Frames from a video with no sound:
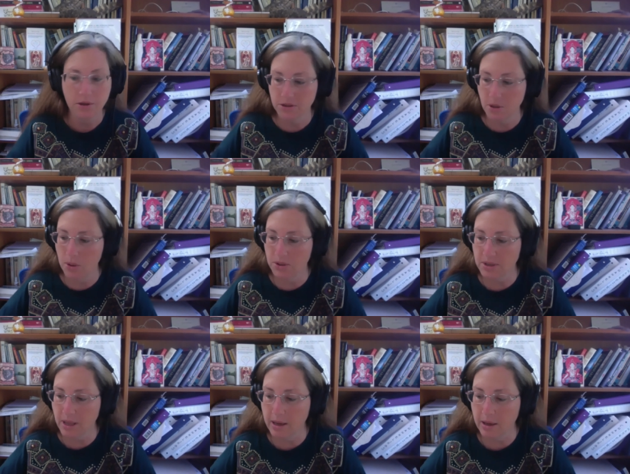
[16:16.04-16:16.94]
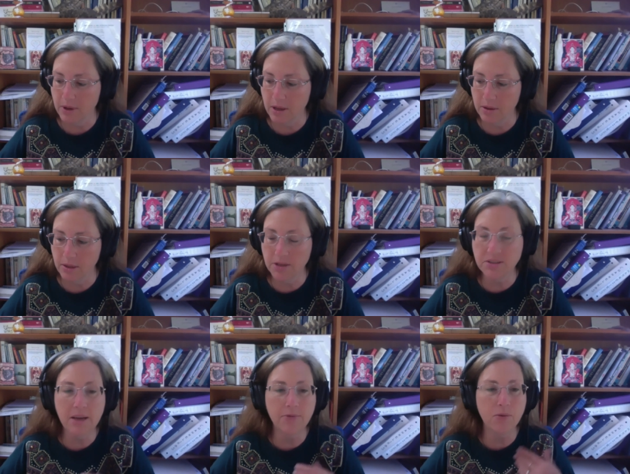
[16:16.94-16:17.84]
So it's like, let's
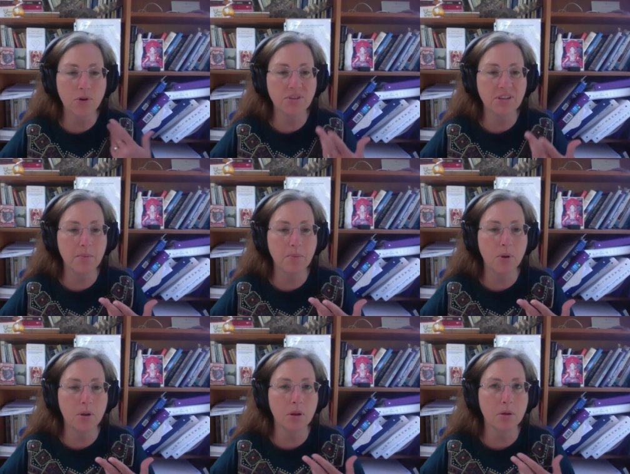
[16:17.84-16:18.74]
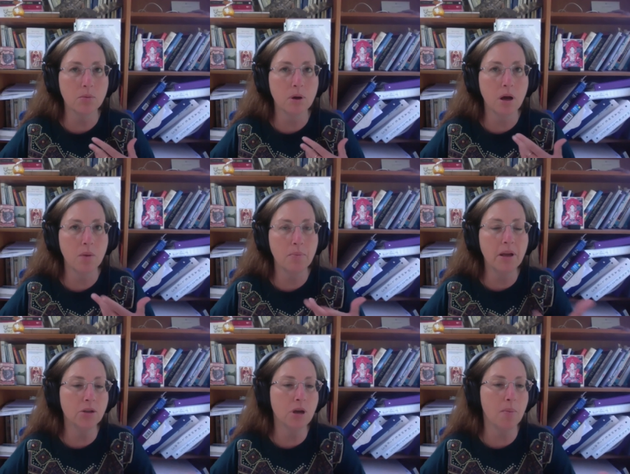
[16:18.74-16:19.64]
say, for example, pick
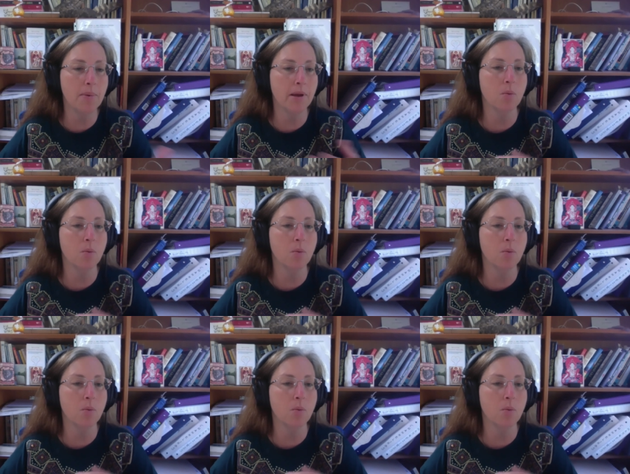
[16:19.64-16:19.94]
a topic.